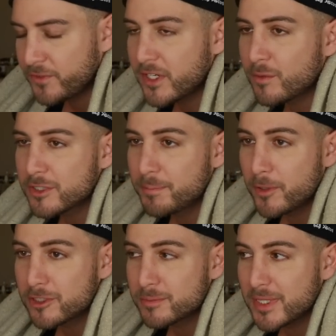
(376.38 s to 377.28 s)
video was
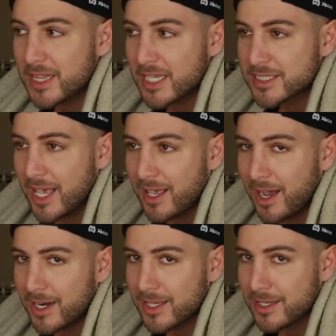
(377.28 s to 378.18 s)
supposed to be less
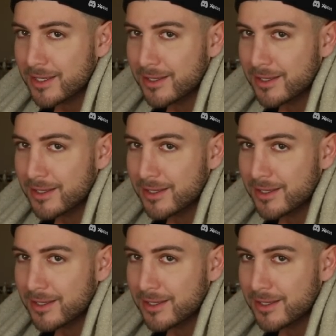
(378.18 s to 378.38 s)
chaotic.